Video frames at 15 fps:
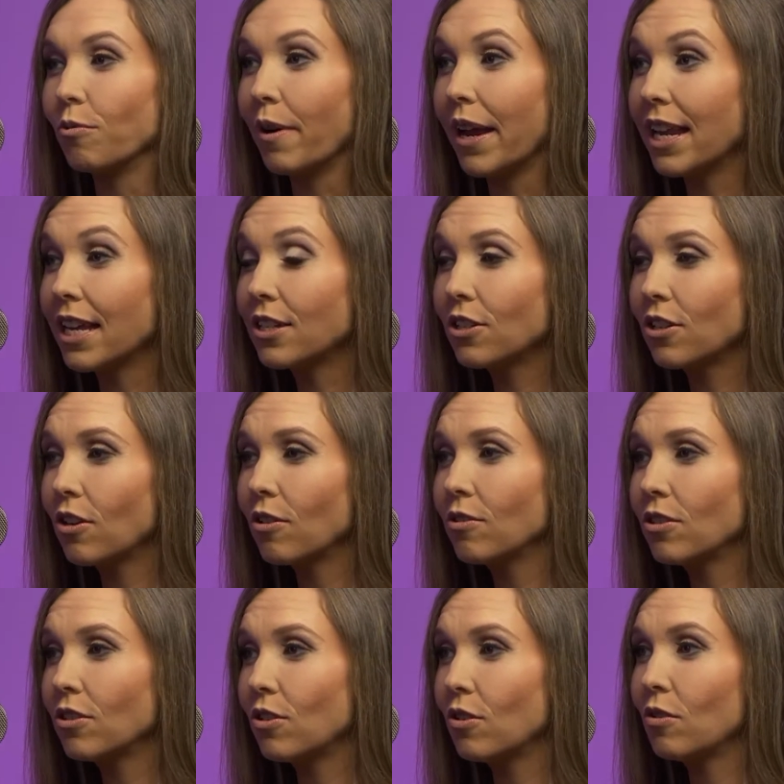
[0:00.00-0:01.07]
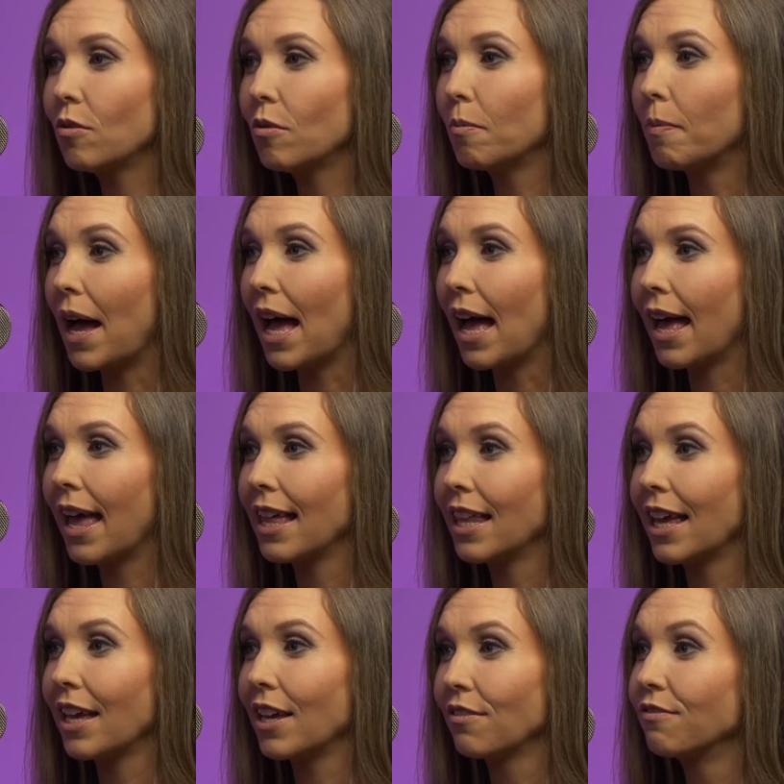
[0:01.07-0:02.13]
excuse to buy,
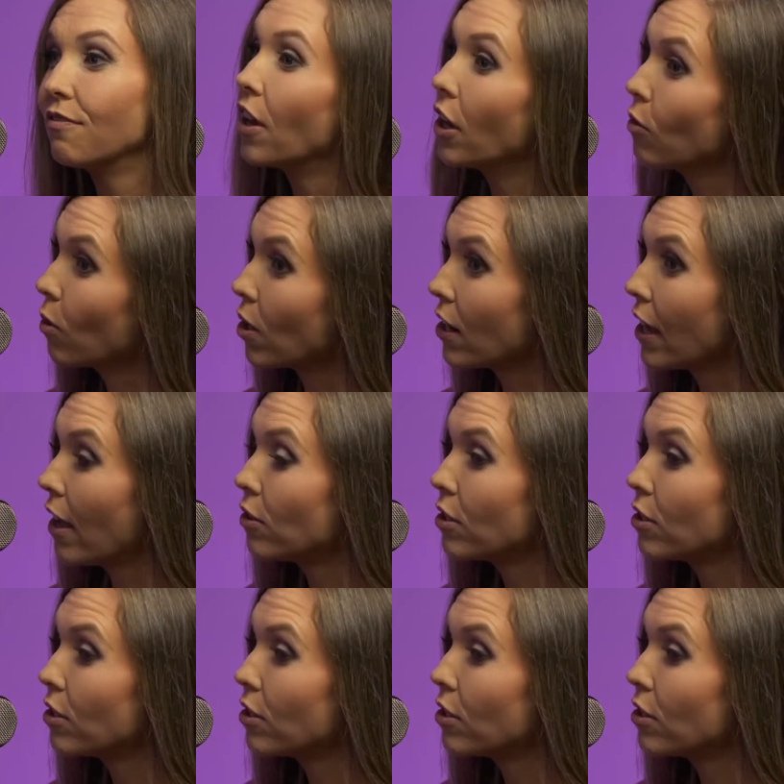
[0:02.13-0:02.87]
like, fun workout clothes.